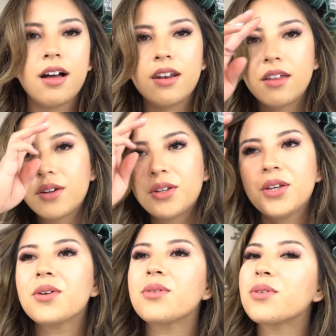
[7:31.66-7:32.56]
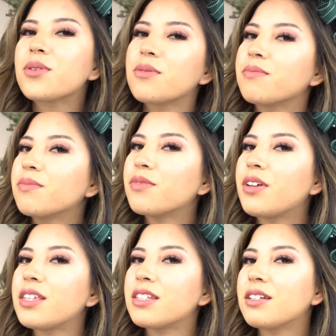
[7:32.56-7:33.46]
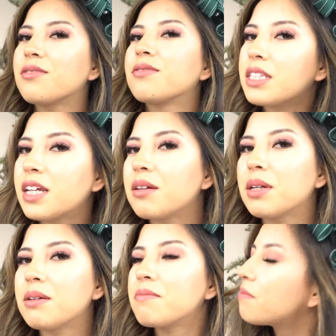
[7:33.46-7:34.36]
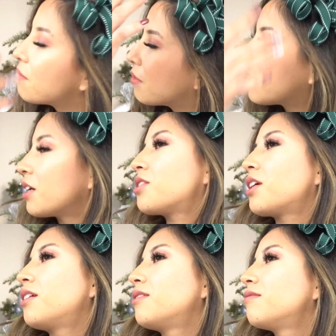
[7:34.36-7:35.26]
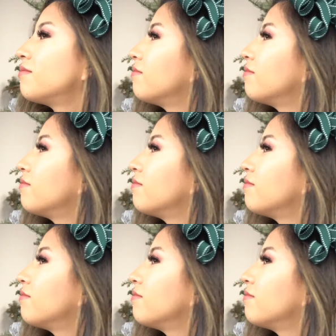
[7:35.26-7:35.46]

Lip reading: another cute, festive statement hairstyle.